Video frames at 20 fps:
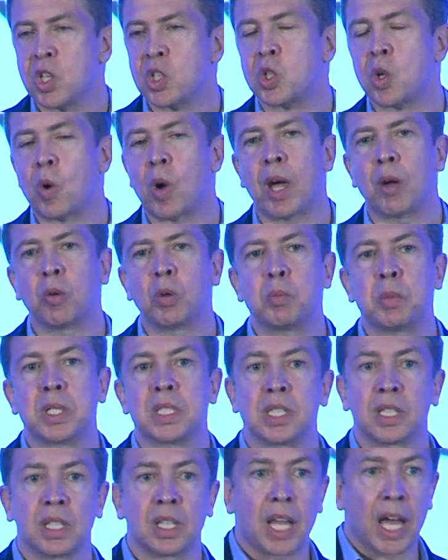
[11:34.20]
So I would be
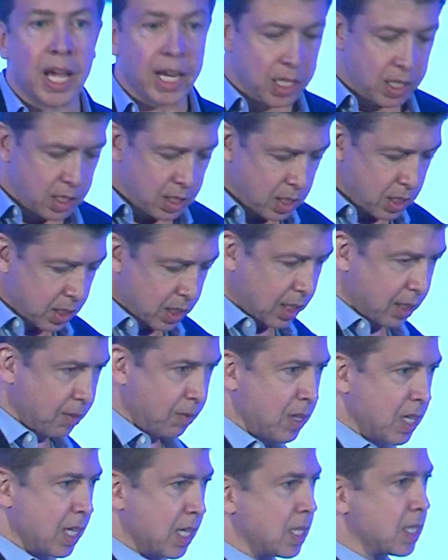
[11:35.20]
delighted
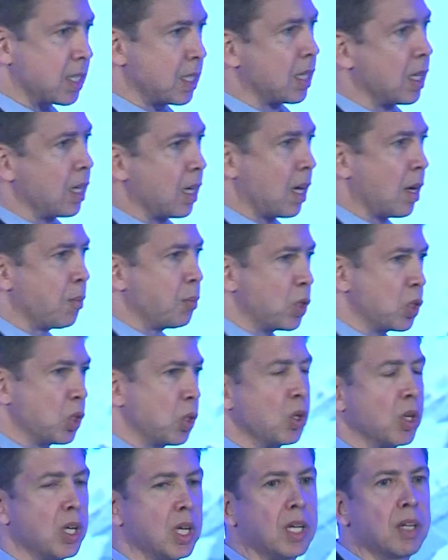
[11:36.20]
if this
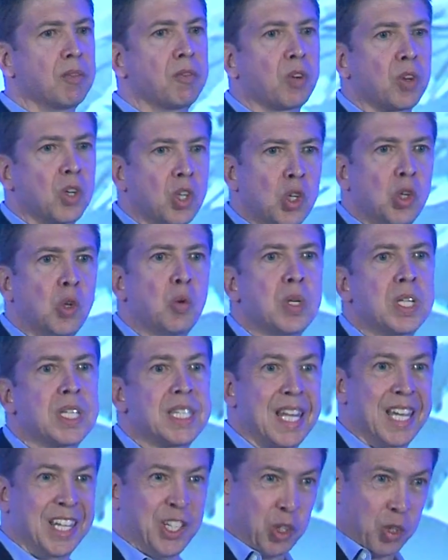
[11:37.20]
opportunity for you
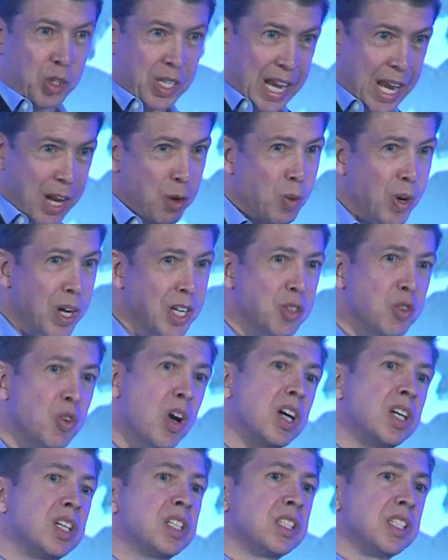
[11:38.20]
is like your gateway
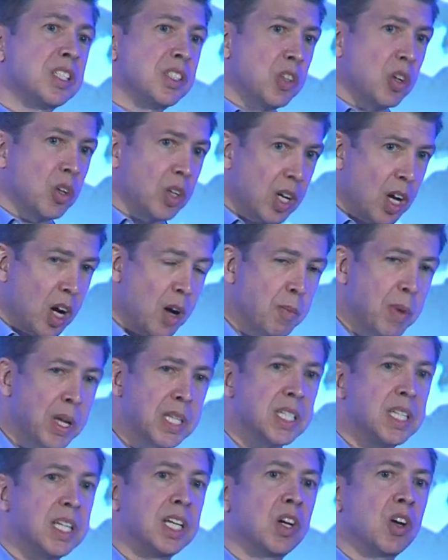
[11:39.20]
drug to start
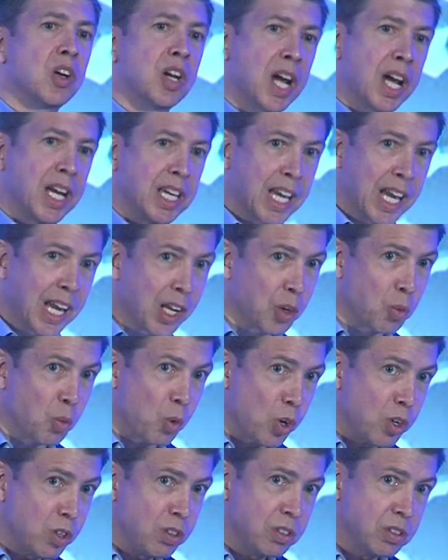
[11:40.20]
commenting on ICANN
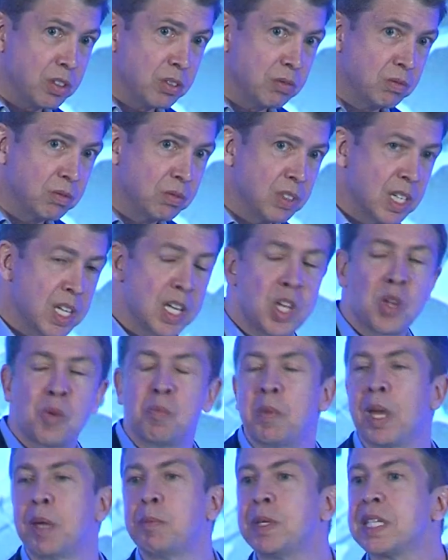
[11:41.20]
work,
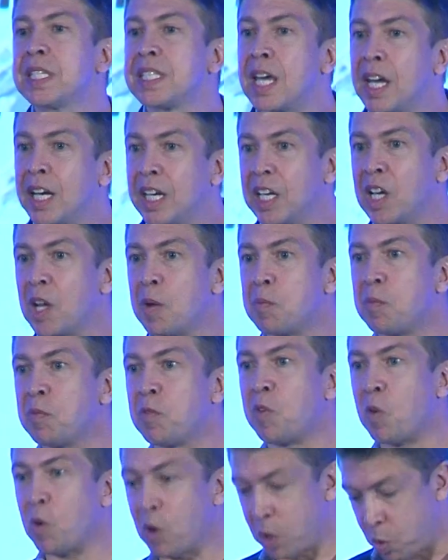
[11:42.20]
maybe signing up
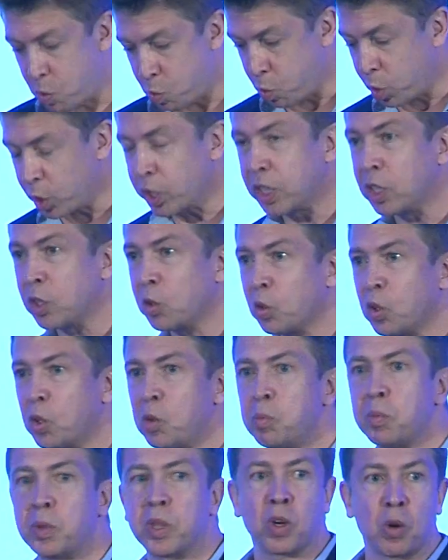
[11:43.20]
for a working
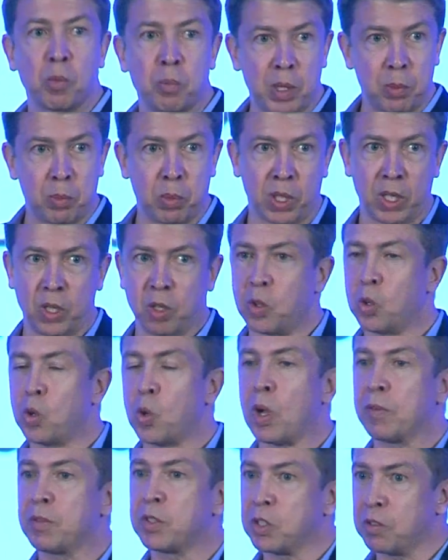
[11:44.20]
group. There are people here
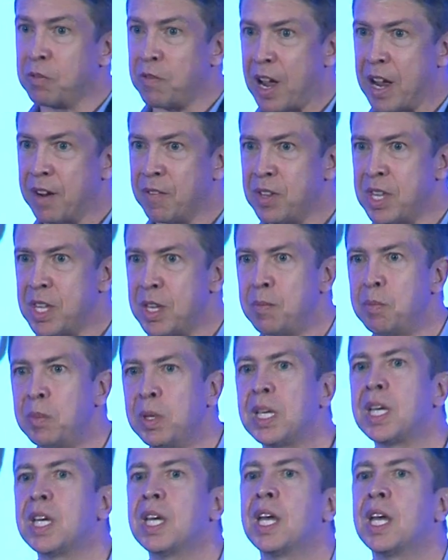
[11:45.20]
who have survived them.